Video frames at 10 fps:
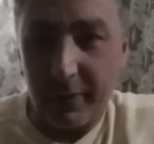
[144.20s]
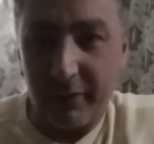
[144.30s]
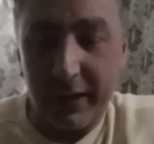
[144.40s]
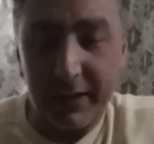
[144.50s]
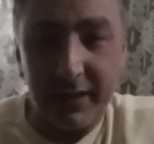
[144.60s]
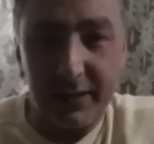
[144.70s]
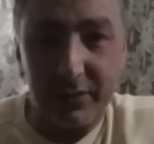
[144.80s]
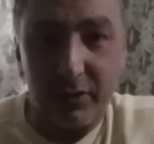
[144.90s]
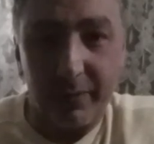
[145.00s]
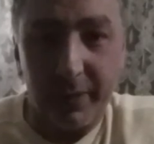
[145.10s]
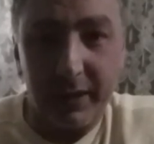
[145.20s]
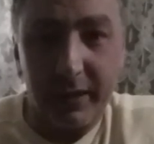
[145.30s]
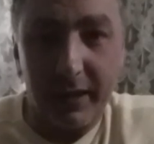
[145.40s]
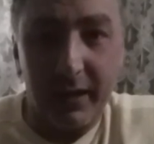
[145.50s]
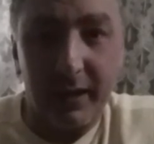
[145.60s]
me the right size
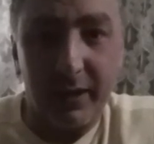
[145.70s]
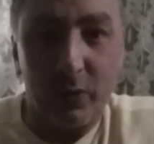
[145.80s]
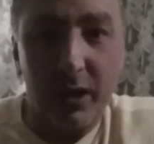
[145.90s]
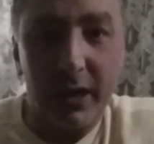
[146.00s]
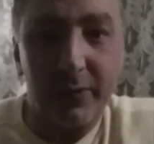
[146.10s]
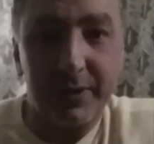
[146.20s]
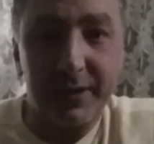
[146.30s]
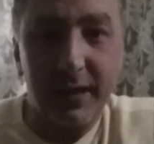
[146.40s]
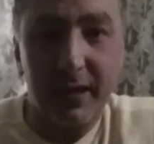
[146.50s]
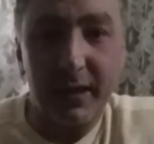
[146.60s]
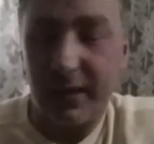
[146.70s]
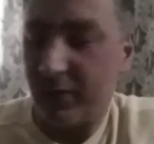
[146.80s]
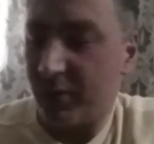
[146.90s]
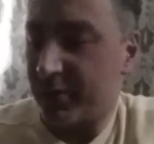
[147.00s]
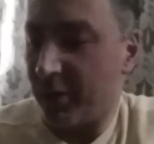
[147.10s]
grommet, and while I was
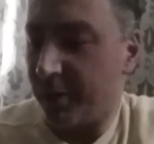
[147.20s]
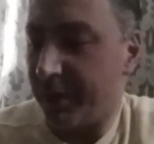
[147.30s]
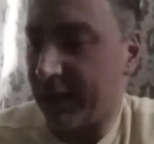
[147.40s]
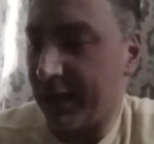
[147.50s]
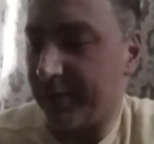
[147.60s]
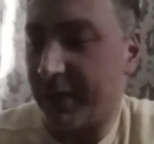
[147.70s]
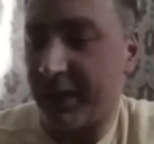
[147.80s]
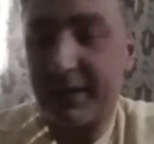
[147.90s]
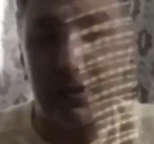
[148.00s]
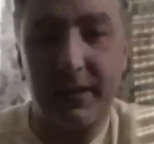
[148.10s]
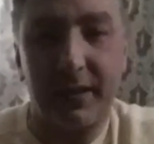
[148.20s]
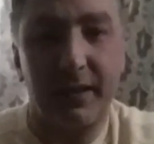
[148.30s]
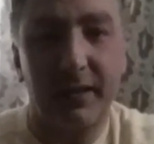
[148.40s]
there, also picked up this